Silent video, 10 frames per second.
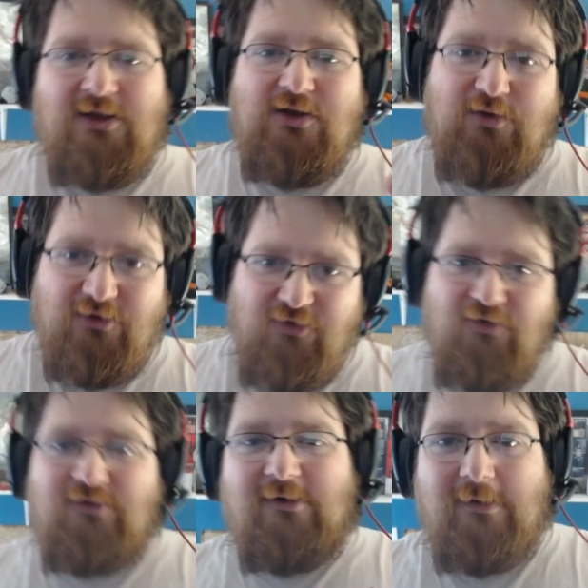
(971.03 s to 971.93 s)
you can
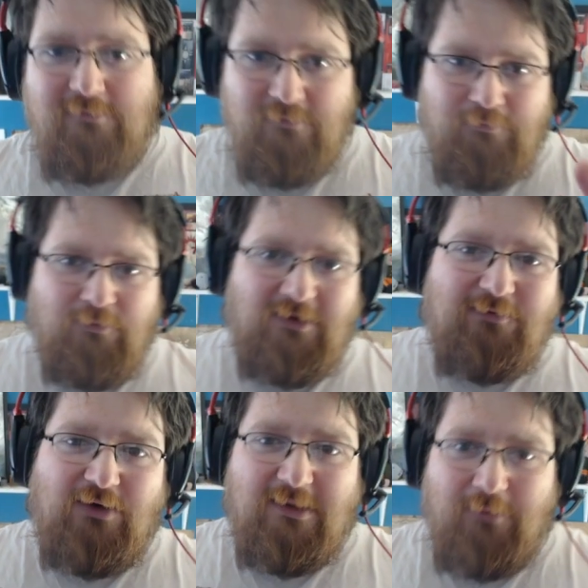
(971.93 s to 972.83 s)
choose to
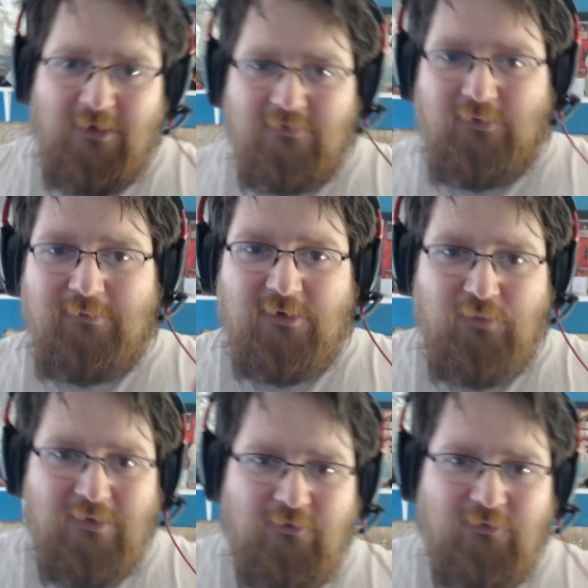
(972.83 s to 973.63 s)
proliferate the +1/+1